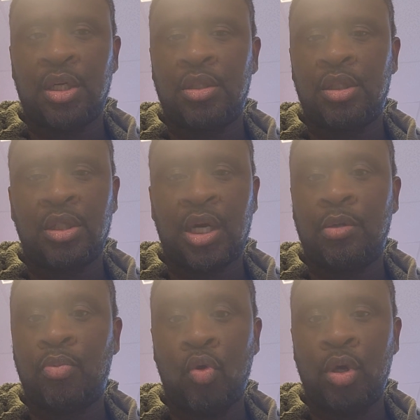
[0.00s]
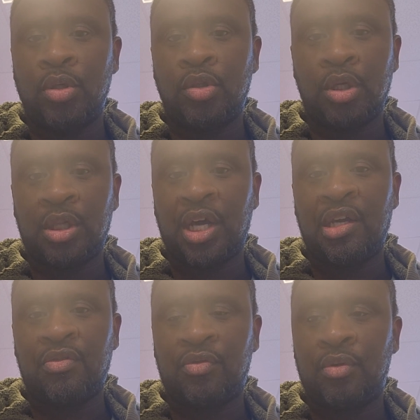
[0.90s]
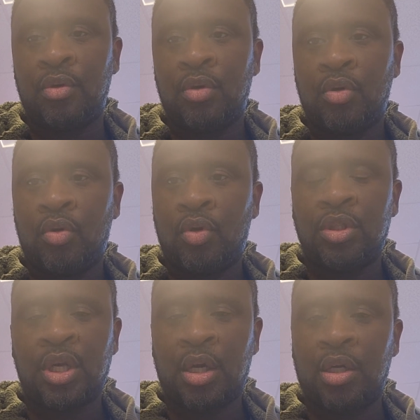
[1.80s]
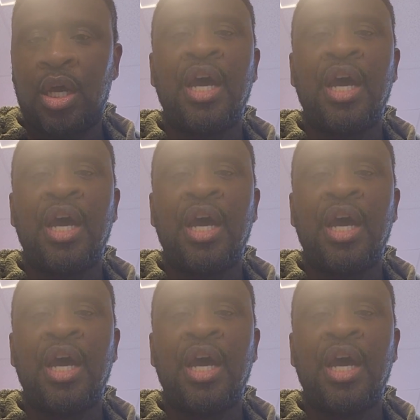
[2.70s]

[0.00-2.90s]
that are just not important to your life, or it's not going